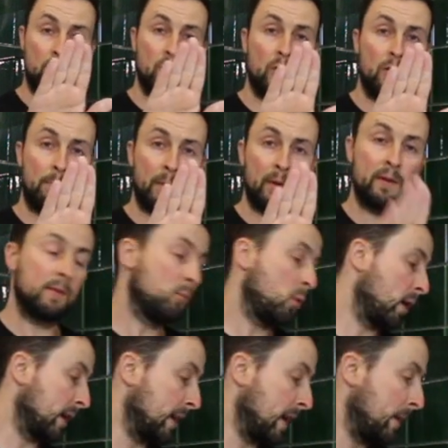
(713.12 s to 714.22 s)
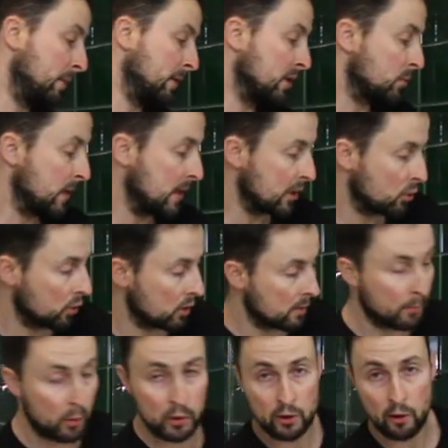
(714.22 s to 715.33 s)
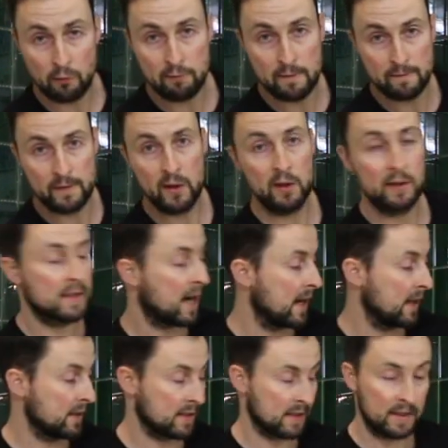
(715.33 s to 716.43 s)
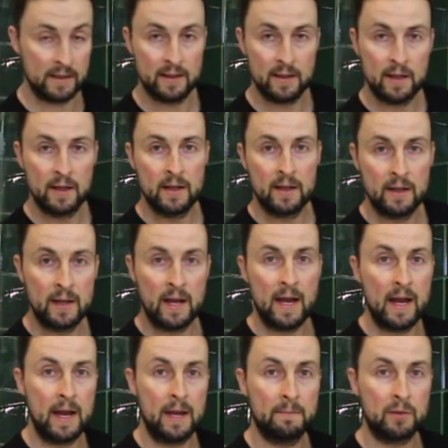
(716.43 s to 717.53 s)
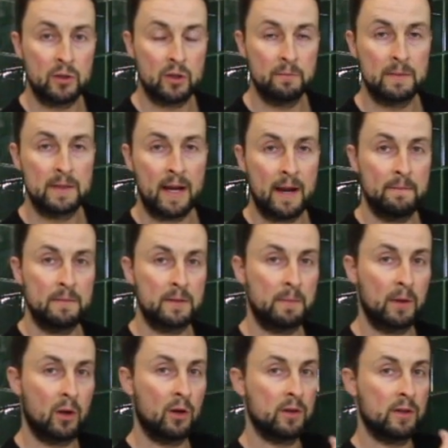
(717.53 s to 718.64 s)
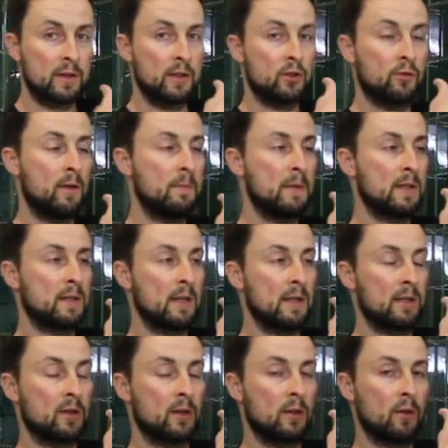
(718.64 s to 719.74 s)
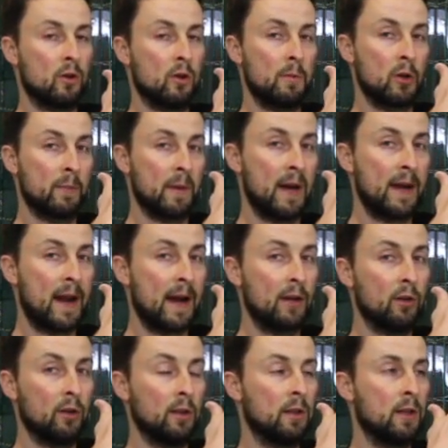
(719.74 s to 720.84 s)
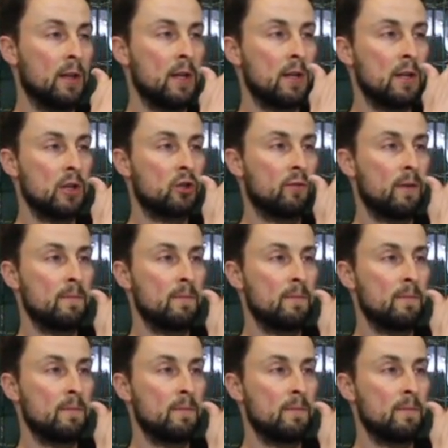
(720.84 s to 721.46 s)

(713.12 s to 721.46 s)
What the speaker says: up, then what can happen is when you go to put your reveal tiles in, sometimes because the trim is coming up at an angle, your